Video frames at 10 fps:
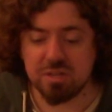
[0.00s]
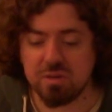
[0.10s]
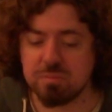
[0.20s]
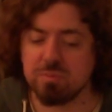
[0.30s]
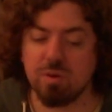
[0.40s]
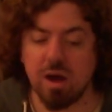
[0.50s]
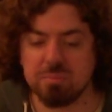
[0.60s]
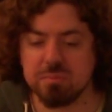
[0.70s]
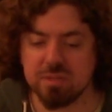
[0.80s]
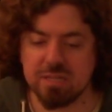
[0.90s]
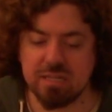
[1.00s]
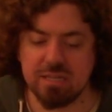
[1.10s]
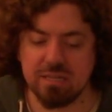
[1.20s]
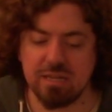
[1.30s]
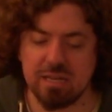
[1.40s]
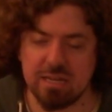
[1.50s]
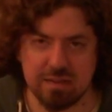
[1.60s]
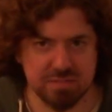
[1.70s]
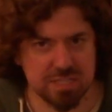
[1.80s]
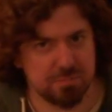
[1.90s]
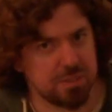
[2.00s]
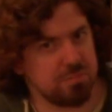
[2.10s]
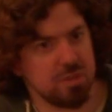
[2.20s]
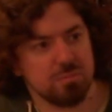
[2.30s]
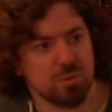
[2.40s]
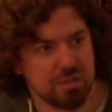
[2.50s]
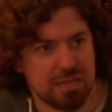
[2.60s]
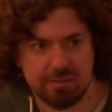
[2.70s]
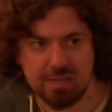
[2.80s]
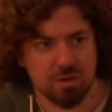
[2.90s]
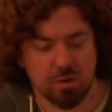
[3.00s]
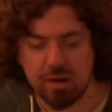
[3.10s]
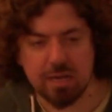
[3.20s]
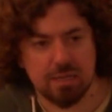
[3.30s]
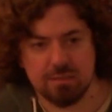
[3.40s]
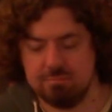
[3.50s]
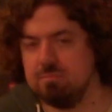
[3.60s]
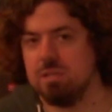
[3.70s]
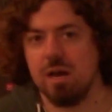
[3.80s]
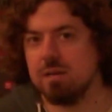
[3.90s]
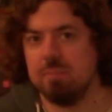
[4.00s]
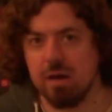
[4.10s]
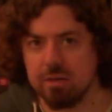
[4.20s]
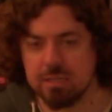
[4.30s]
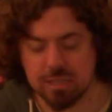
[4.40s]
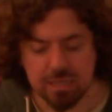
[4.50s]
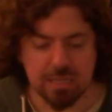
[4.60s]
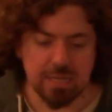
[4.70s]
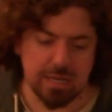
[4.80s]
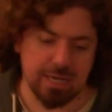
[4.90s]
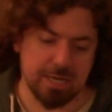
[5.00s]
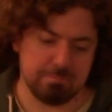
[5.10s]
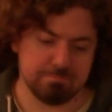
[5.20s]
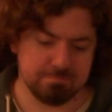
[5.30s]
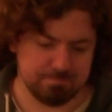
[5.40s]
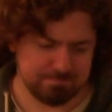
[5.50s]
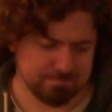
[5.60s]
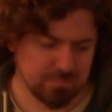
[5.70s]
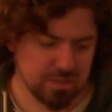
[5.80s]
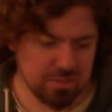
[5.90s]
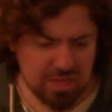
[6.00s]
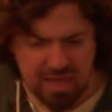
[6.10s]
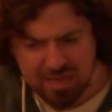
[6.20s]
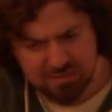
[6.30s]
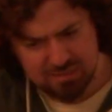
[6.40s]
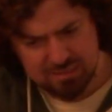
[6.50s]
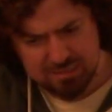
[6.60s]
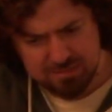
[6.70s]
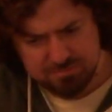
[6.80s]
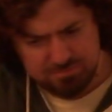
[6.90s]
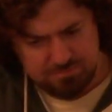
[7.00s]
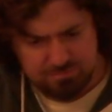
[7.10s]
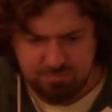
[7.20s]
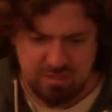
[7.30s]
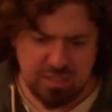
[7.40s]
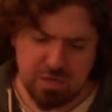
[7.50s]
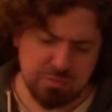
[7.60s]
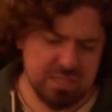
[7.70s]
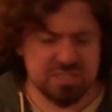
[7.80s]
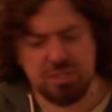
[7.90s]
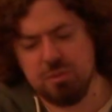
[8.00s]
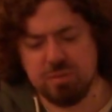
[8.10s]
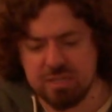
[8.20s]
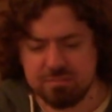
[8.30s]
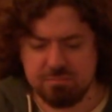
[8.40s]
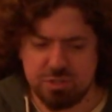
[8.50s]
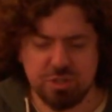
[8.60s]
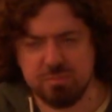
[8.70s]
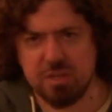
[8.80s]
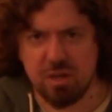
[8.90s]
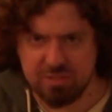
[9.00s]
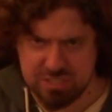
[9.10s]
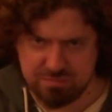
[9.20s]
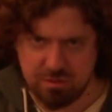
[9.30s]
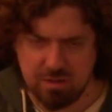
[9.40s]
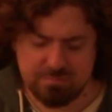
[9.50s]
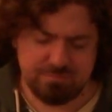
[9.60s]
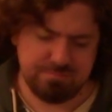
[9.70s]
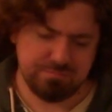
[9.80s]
you could probably, and, and I've seen people on Board Game Geek already talk about it, um, that you know this unit should have been on this front